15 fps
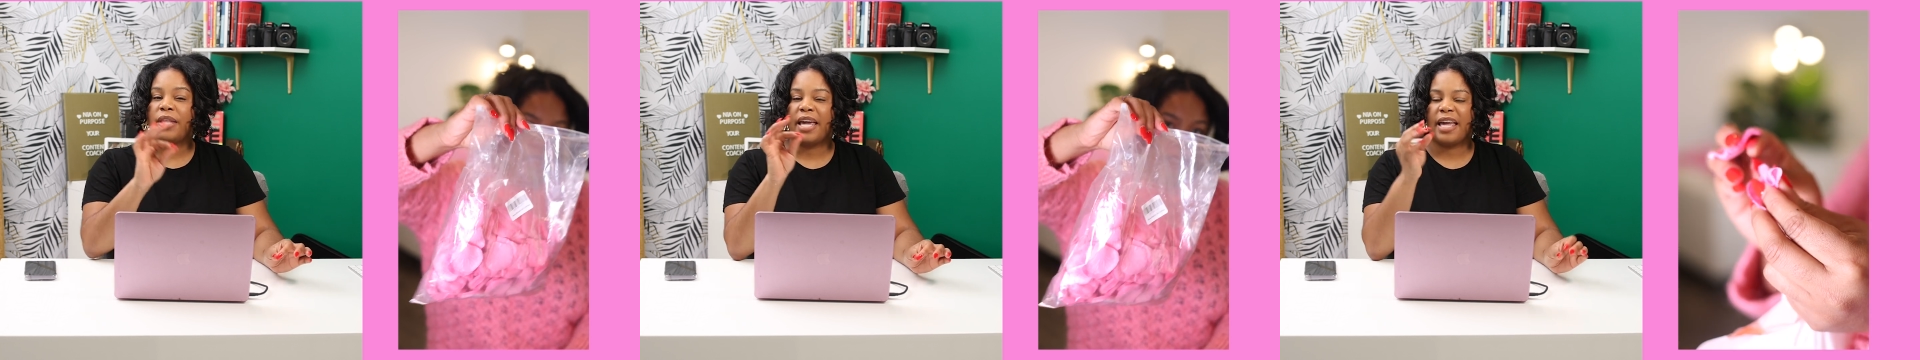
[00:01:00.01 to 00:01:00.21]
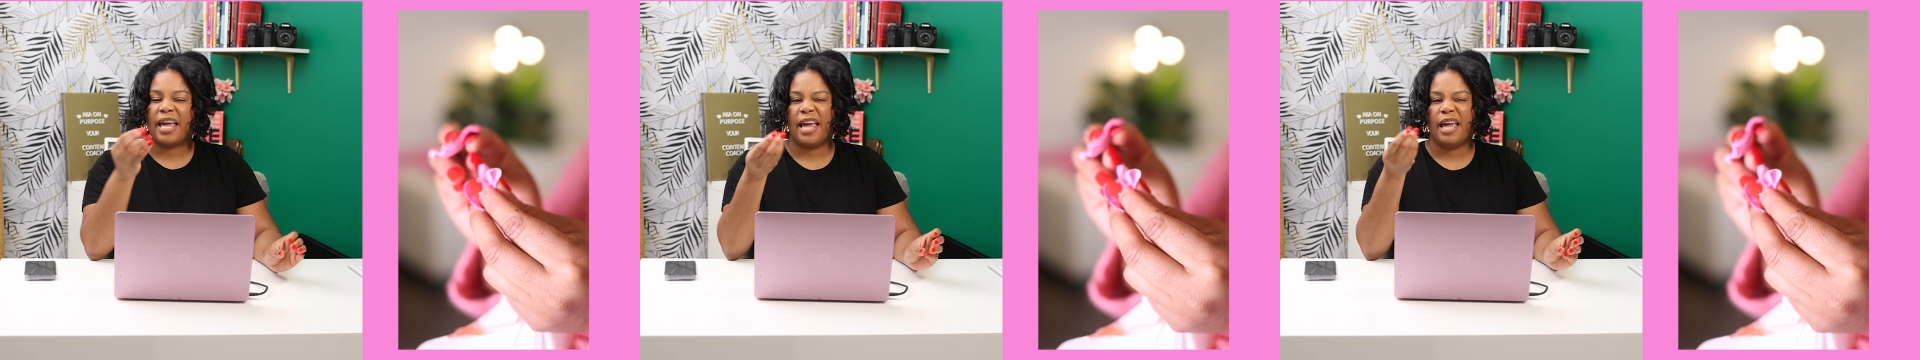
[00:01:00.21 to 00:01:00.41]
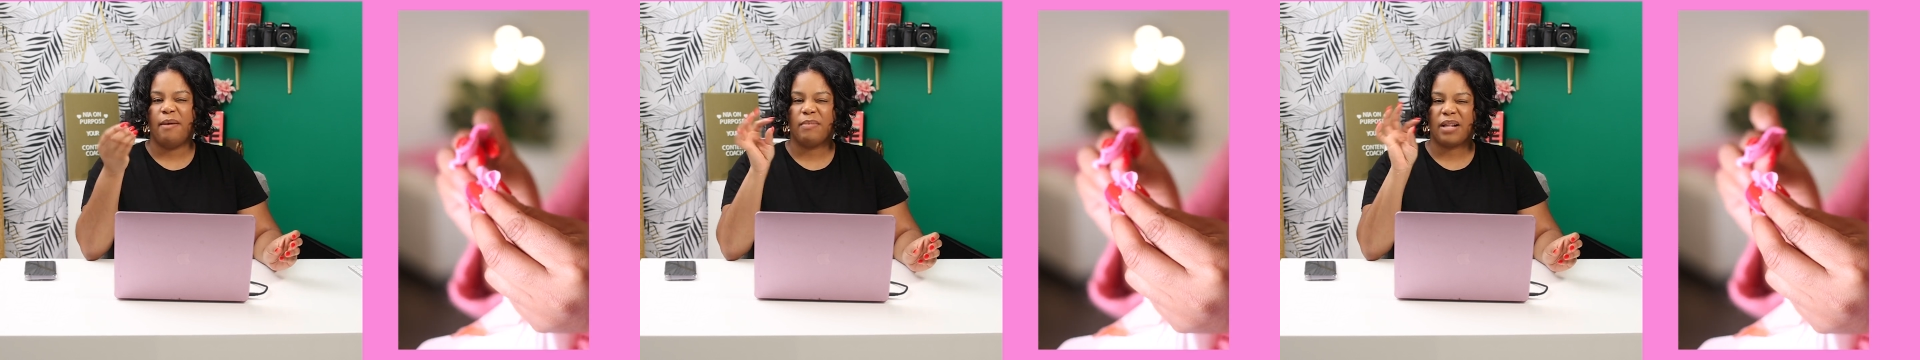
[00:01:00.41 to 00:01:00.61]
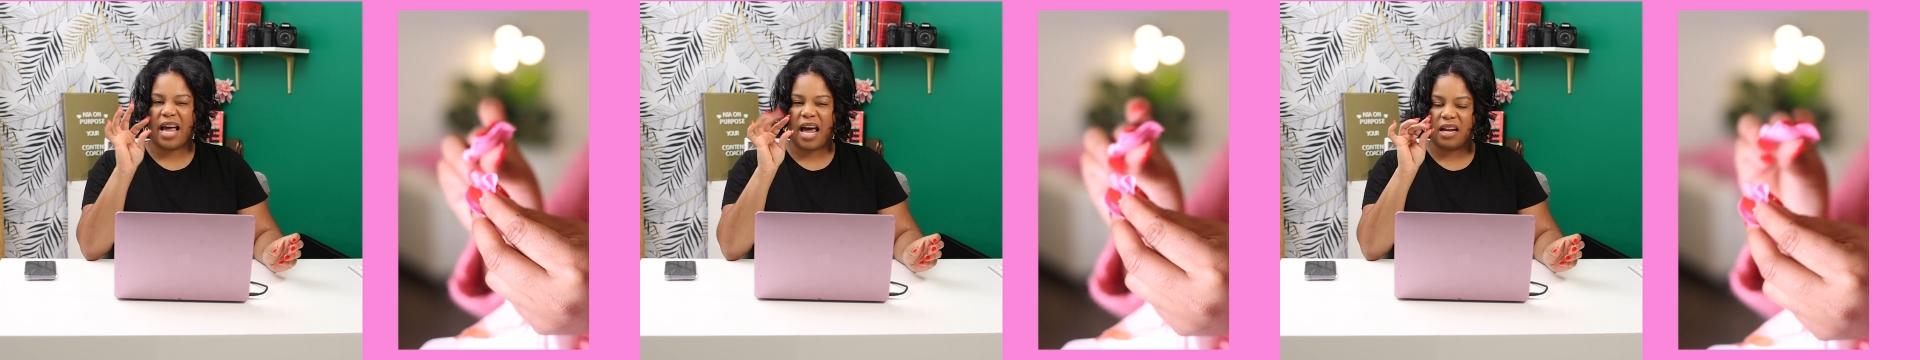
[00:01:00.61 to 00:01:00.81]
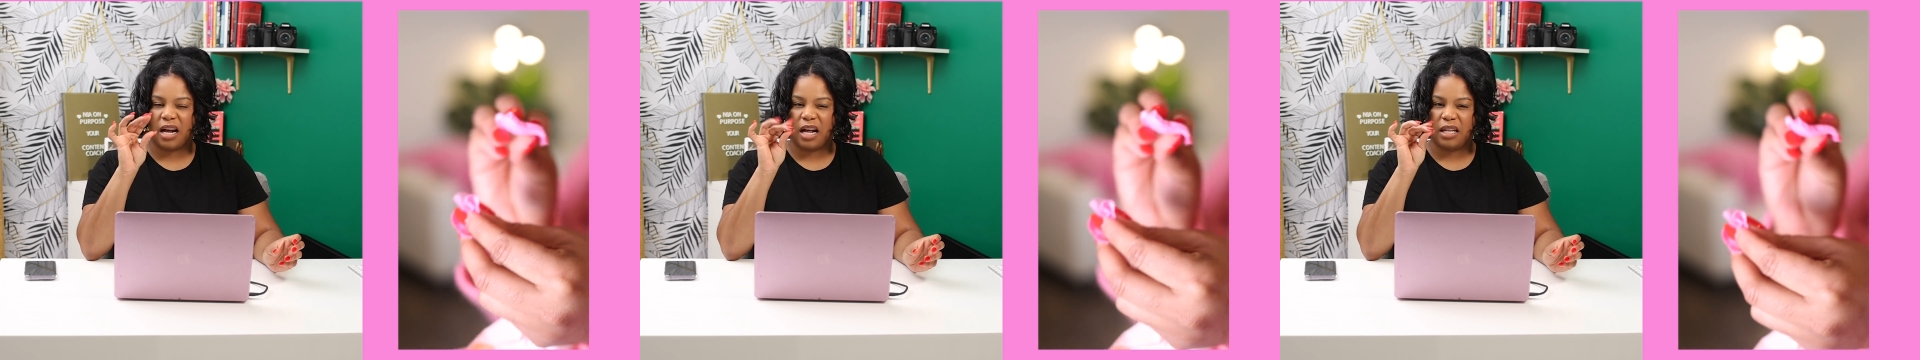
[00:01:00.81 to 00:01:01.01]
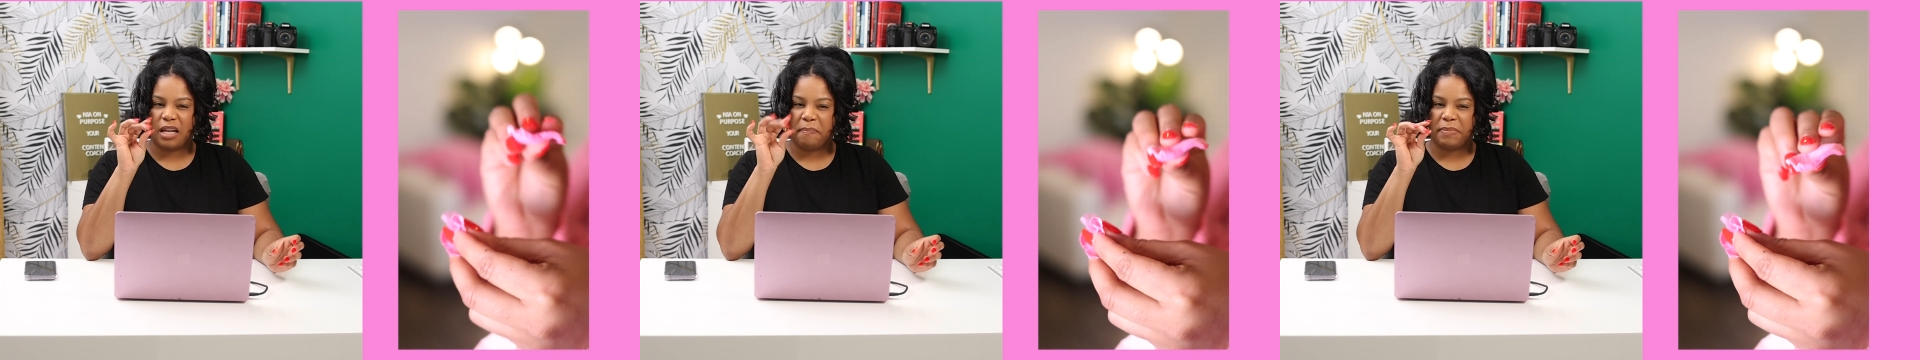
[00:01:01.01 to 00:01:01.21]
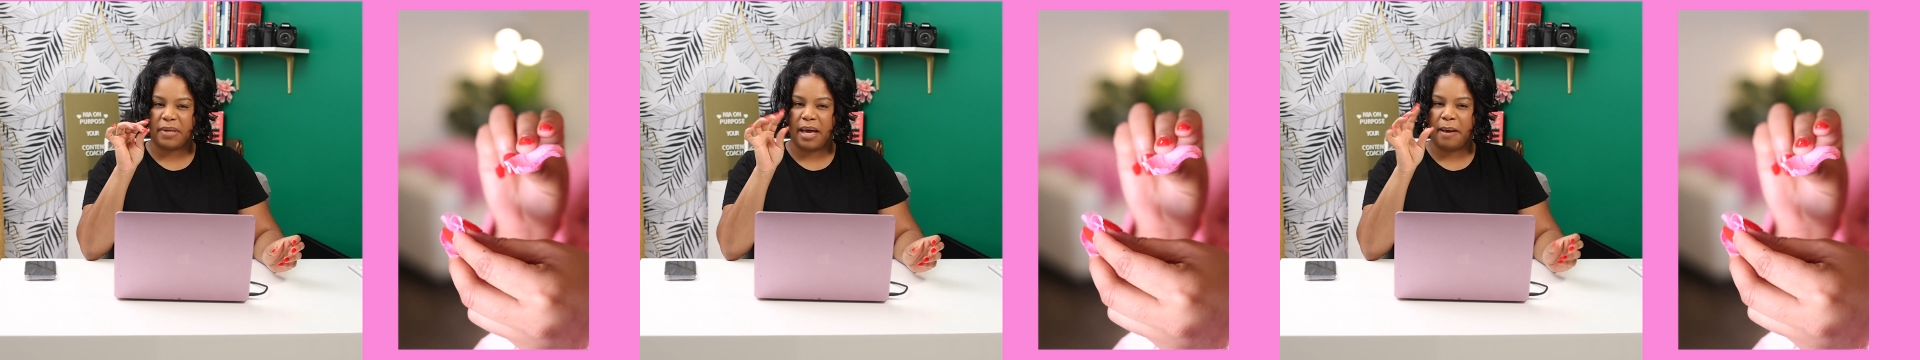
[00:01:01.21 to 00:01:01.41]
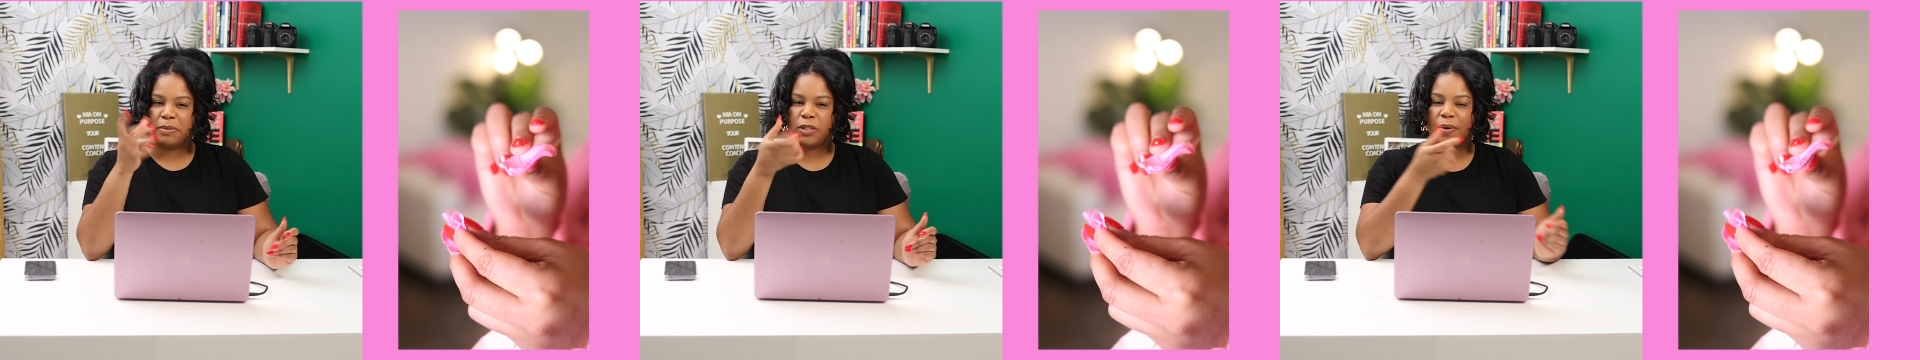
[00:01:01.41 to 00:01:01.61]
they came kind of clumped up,